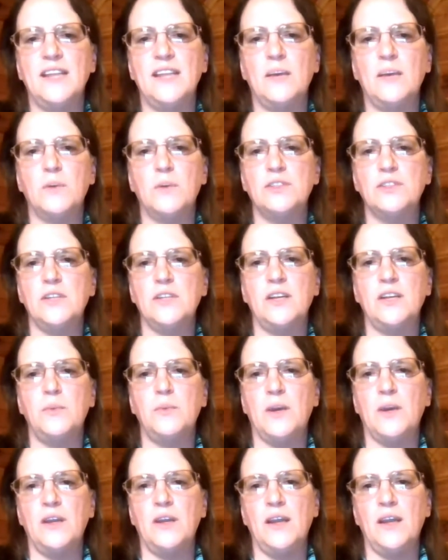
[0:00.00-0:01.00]
take what you need
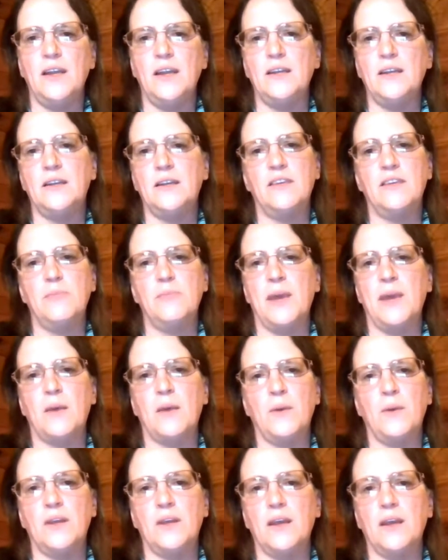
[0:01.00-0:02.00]
when you need it and give
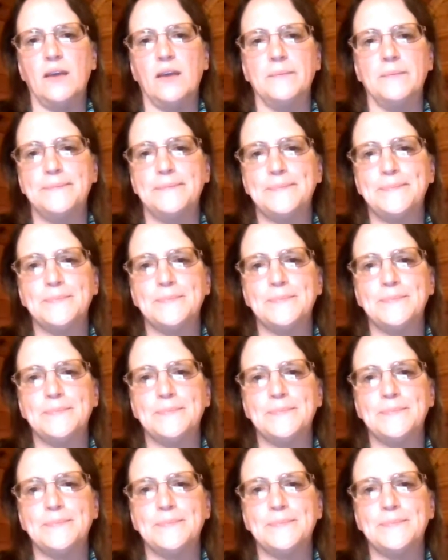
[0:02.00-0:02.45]
back when you can.